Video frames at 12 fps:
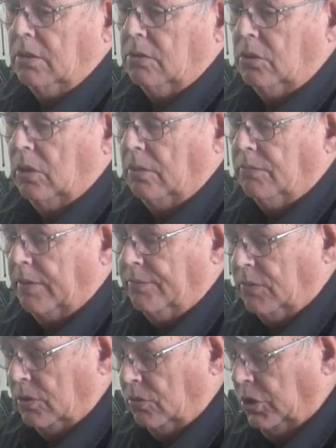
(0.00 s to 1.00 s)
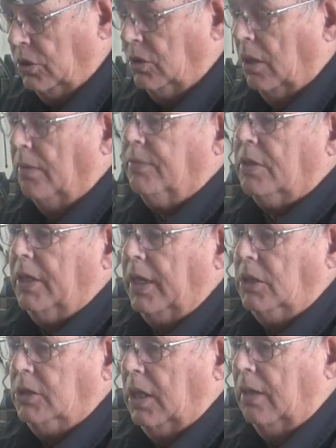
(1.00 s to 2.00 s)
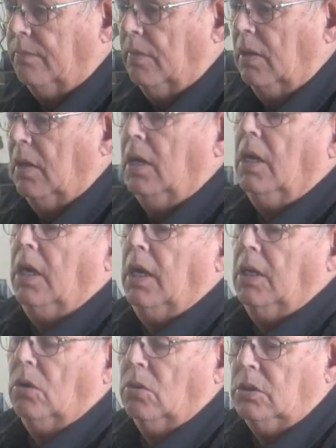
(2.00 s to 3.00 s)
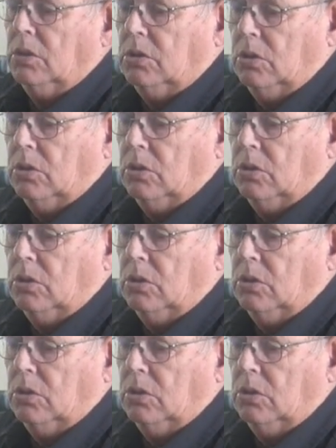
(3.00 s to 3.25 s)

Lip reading: of the crankshaft in order